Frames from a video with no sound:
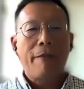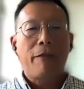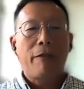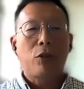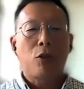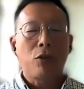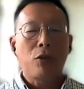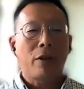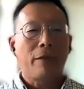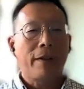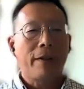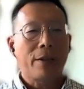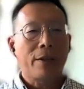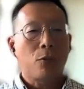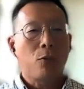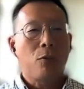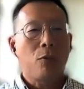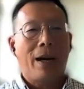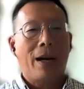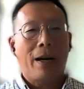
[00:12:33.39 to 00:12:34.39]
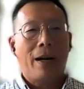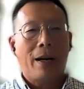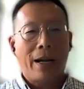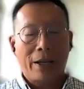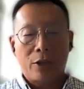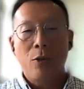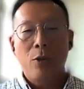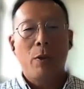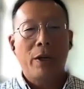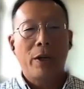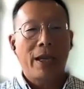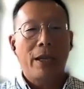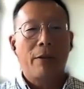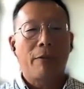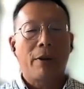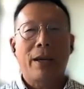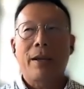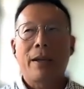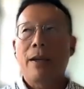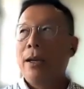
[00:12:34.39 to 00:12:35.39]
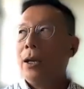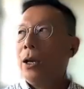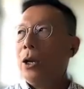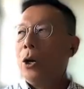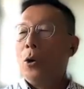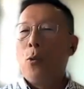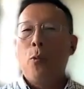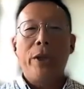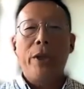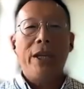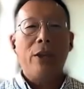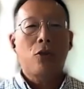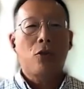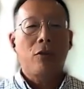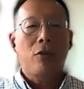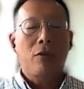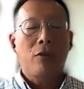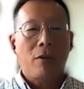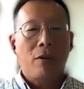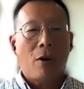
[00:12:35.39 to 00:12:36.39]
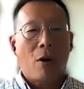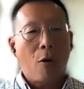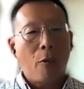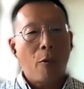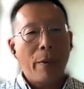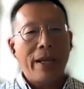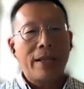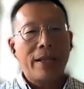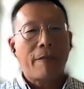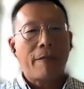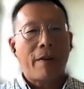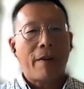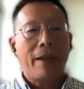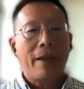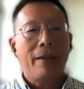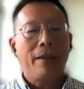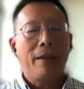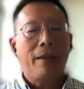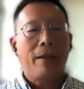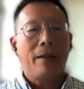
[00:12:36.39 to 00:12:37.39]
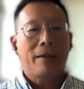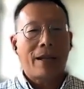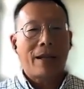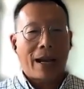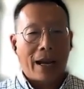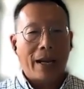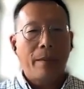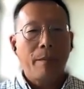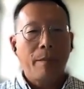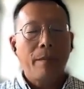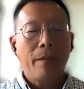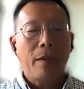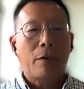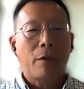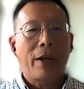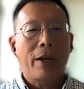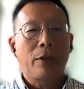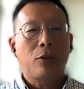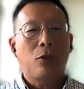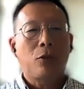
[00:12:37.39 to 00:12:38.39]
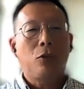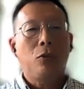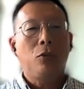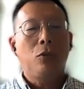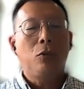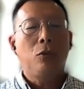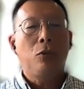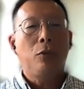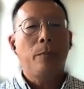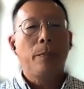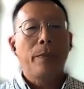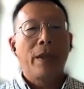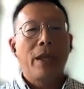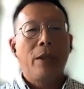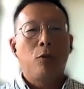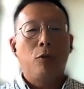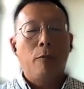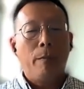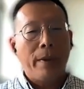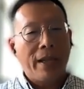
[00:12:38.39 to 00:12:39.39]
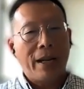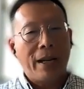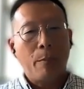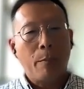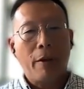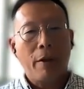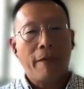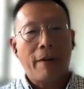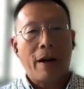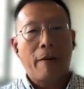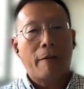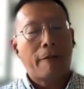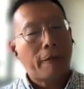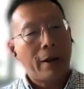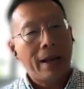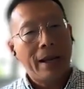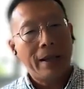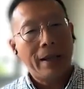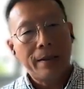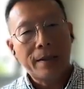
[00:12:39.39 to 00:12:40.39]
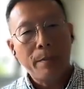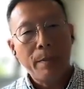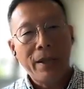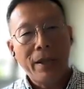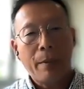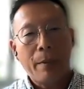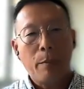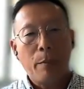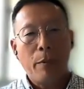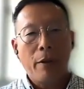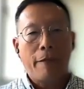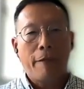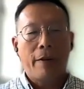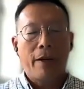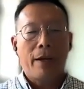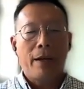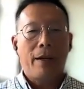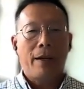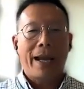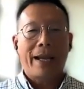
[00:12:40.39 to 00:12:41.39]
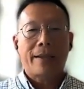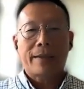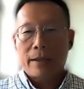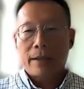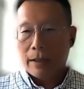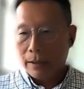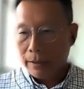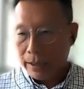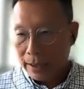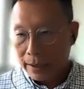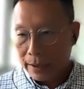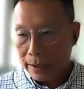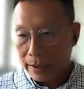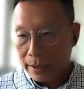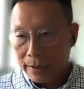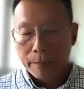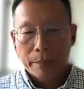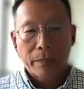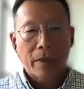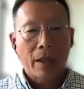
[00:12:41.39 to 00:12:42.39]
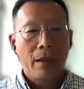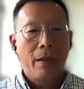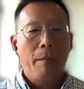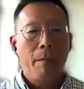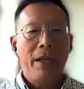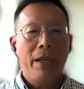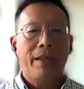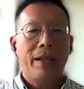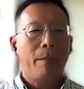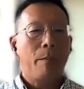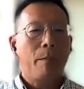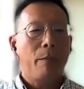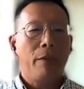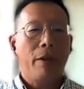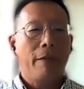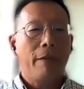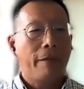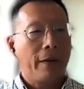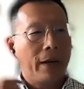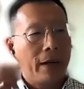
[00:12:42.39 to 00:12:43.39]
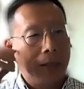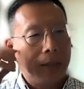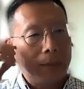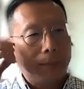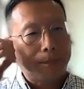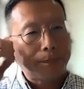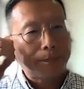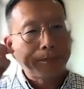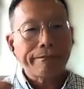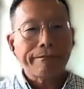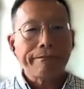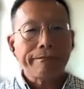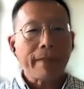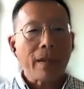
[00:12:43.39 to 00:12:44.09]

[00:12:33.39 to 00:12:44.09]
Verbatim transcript: And for those of us who are actually working, right, we should always find a time, right, to to meet up with our friends, meet up with uh, ex-colleagues, meet up with um,